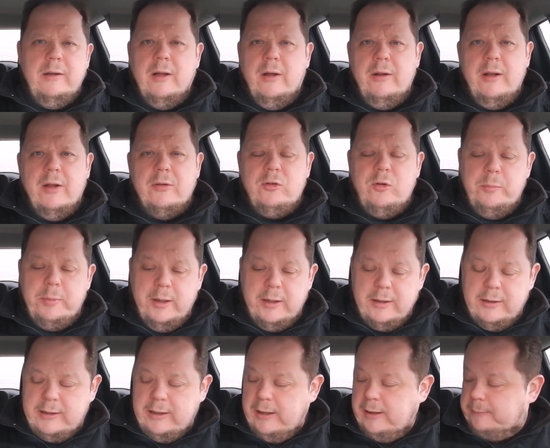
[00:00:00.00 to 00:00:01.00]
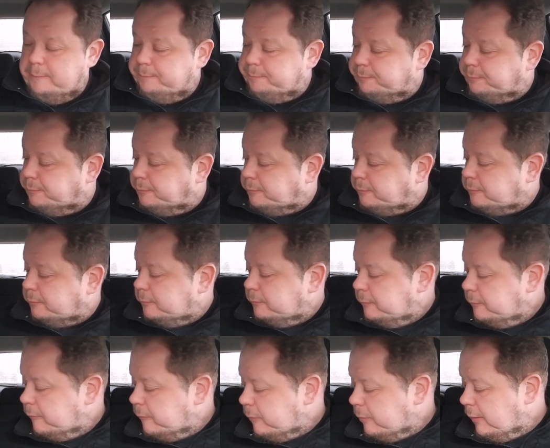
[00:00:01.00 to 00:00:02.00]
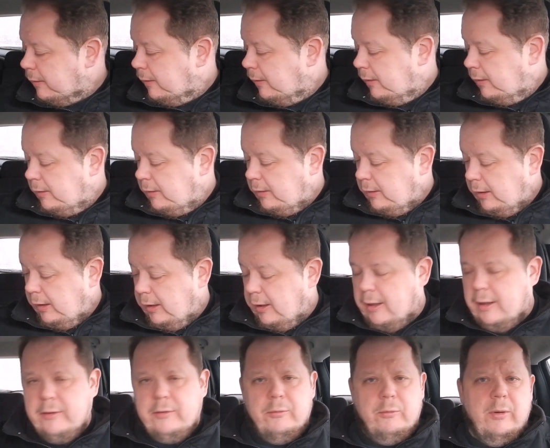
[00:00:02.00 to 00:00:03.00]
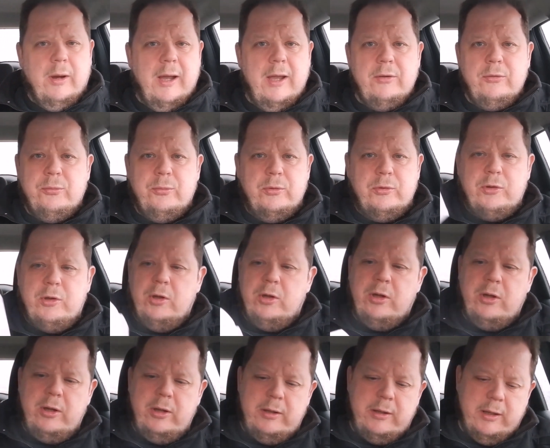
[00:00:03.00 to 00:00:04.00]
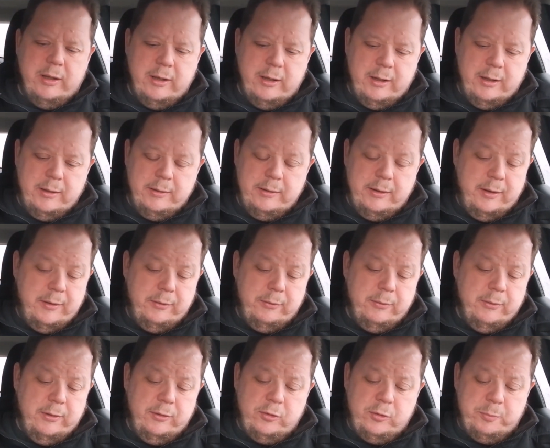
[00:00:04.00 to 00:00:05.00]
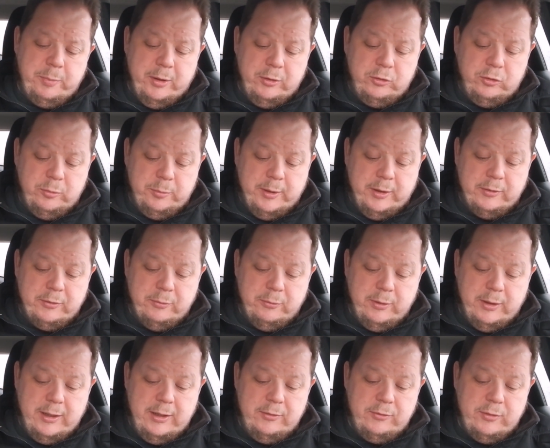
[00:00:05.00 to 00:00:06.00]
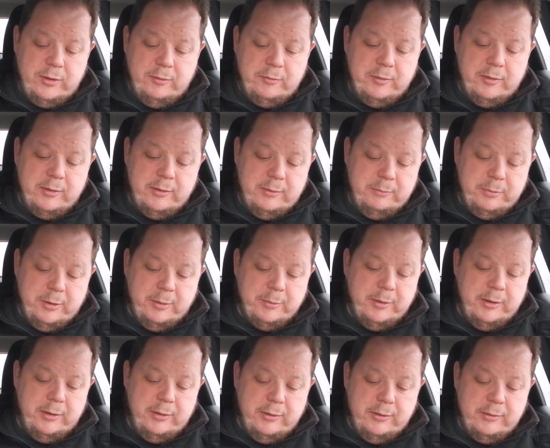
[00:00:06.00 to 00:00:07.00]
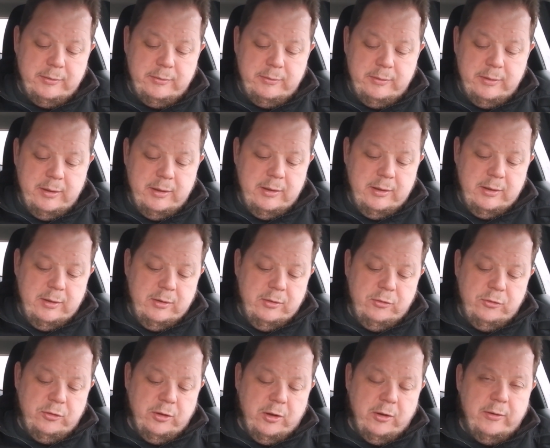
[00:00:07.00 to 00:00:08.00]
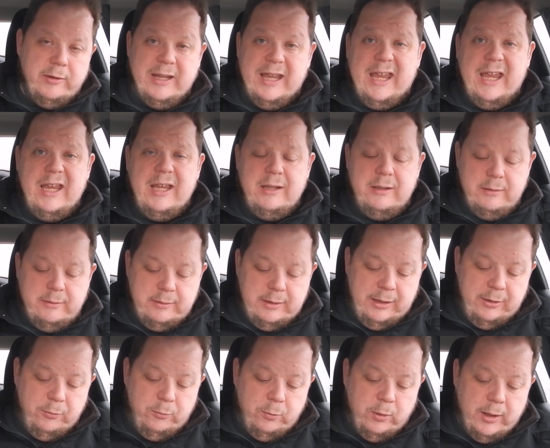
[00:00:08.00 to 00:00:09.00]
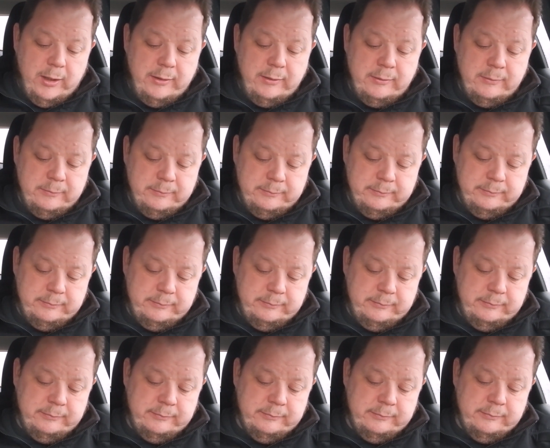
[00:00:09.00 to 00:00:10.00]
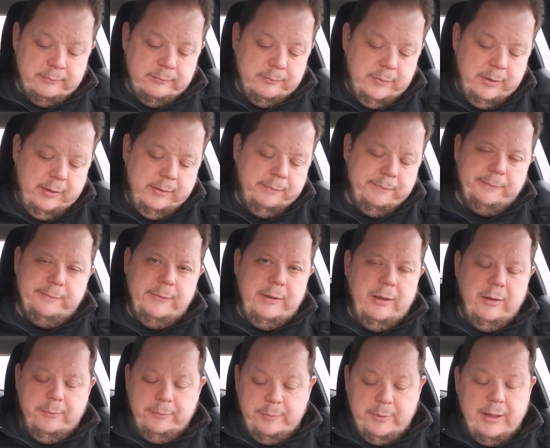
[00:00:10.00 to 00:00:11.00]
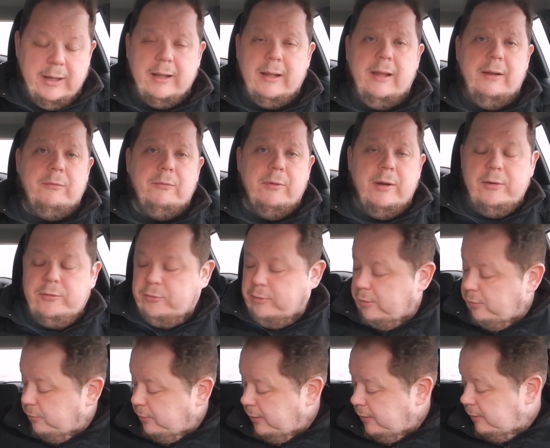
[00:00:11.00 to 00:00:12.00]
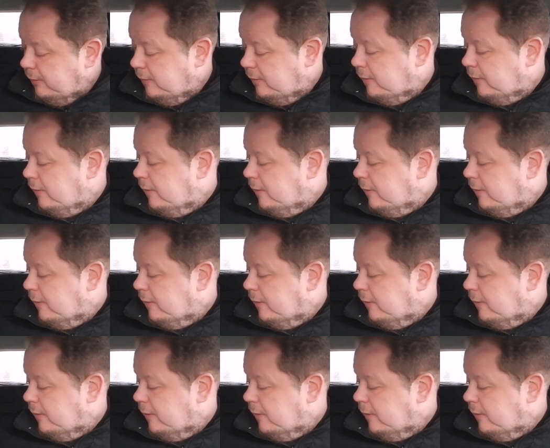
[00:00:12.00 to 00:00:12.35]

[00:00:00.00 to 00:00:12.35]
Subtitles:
No, not too big a kick. The rice was good. Nothing really special about the rice. Give it probably a good solid 8.1. I mean, you know, but I like rice anyway.